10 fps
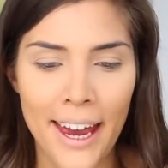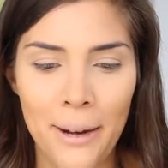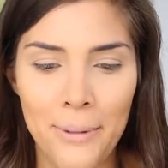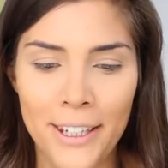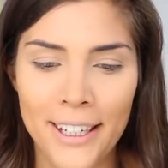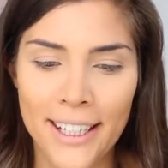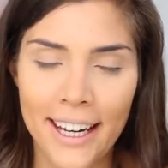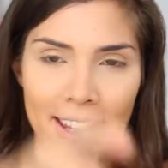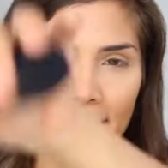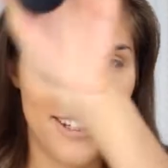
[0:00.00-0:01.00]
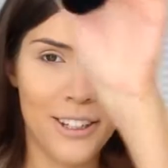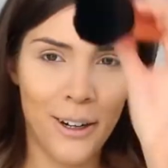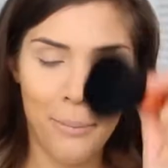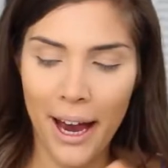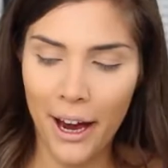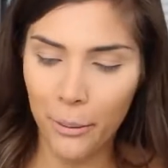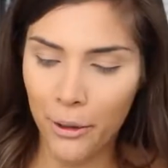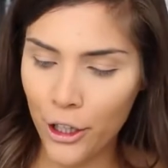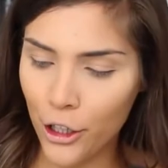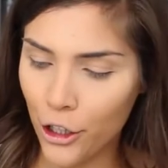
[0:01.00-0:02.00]
And I'm just gonna take this on a powder
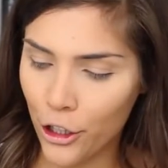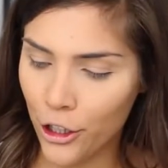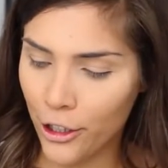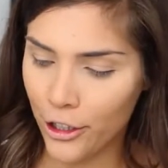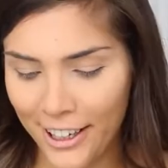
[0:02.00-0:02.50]
brush.